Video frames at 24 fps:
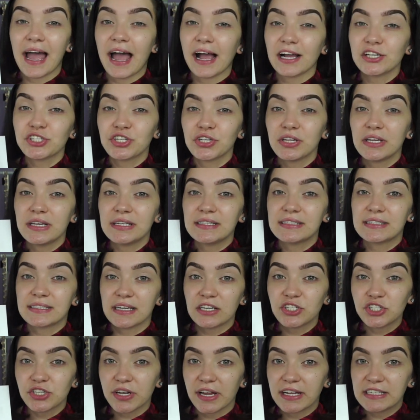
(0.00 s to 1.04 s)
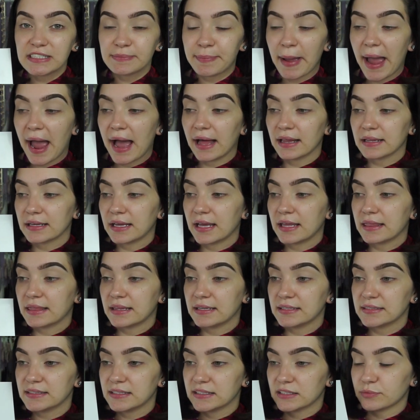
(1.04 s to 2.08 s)
Actually such a nice palette, and
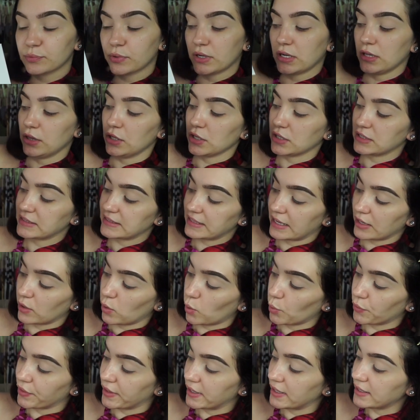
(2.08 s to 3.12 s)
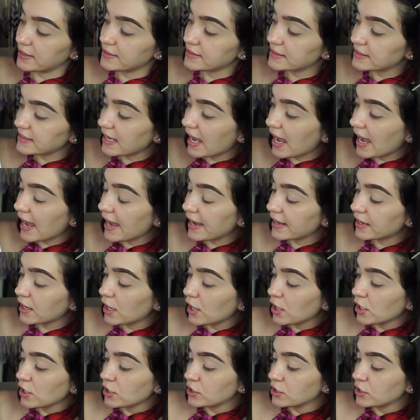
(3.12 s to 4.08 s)
this is what it looks like on the inside.